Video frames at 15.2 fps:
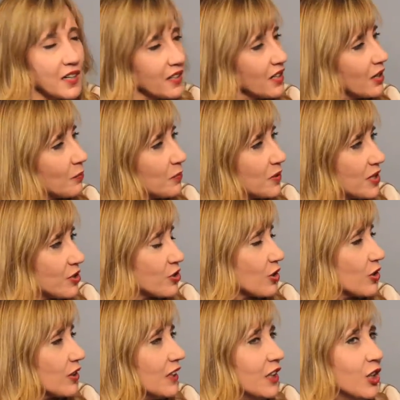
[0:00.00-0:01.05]
of companies
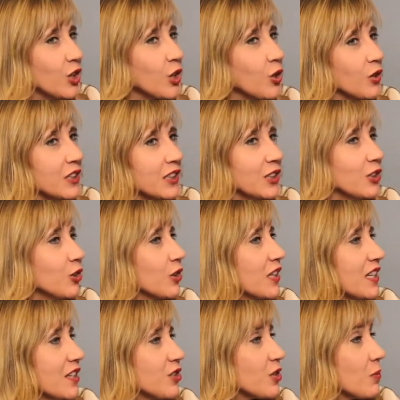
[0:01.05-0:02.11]
are currently
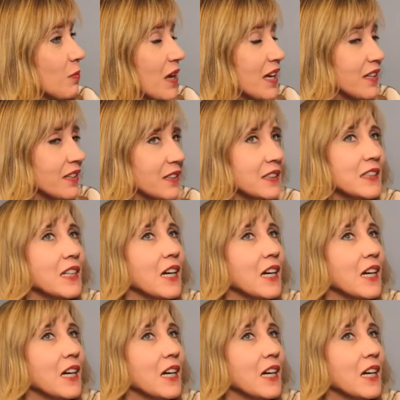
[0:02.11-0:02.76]
looking to make